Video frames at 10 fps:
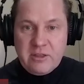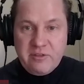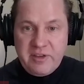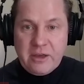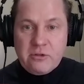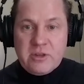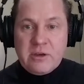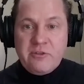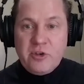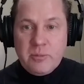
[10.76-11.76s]
in the Faculty
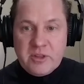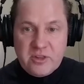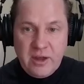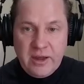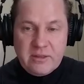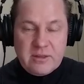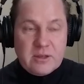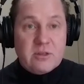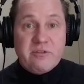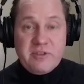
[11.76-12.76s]
of Human Science
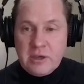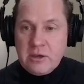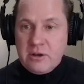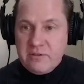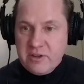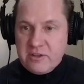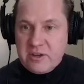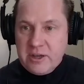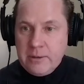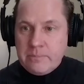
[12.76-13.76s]
at Sophia
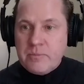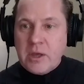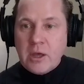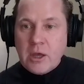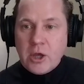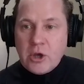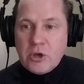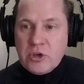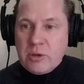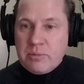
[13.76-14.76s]
University.
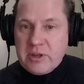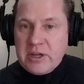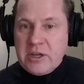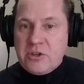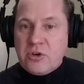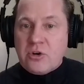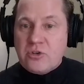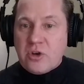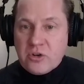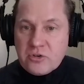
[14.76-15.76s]
You completed your
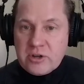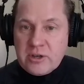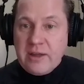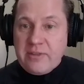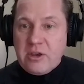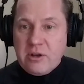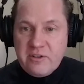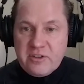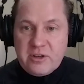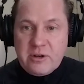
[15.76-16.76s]
doctorate at the
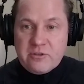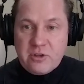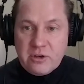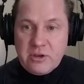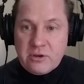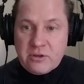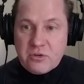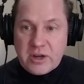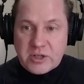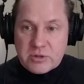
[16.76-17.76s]
University of Tokyo's
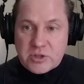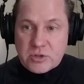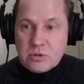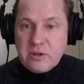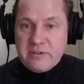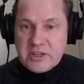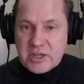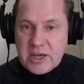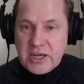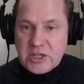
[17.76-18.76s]
Graduate School of
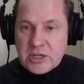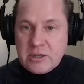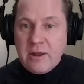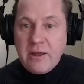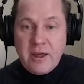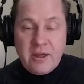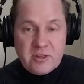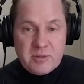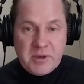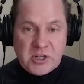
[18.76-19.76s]
Education,
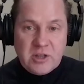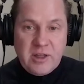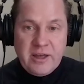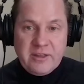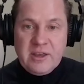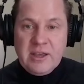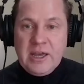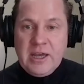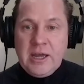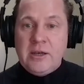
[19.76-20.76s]
specializing
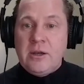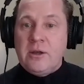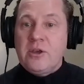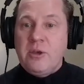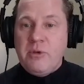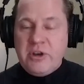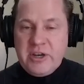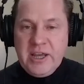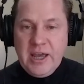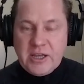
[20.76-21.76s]
in
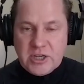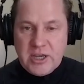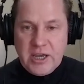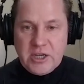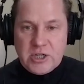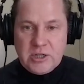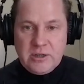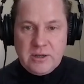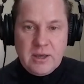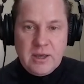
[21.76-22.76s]
community education.